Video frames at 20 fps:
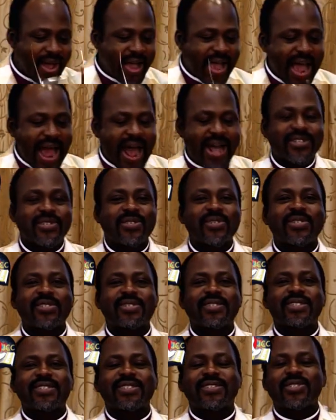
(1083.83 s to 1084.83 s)
has
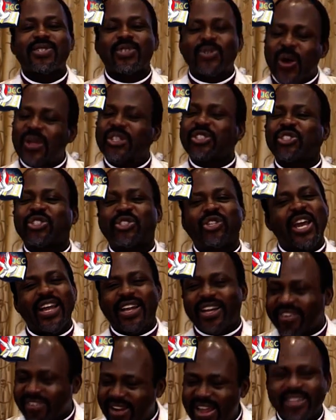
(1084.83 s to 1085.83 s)
such
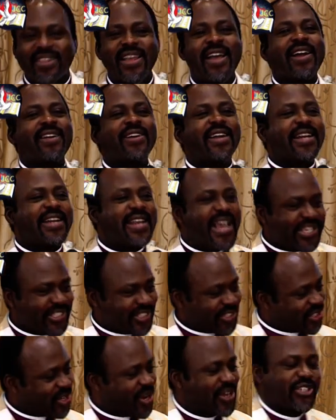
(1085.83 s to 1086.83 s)
a great
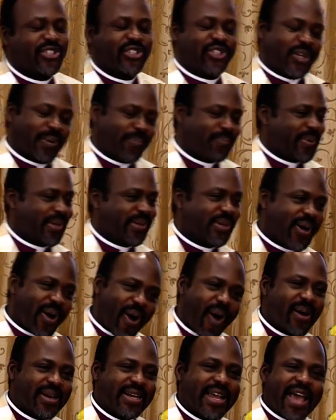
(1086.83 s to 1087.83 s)
relationship with
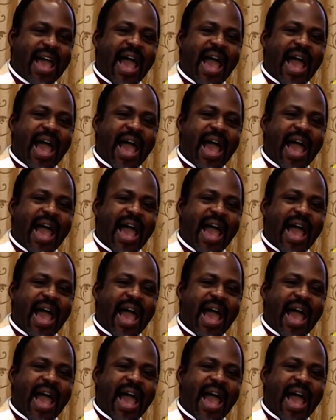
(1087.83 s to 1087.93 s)
God,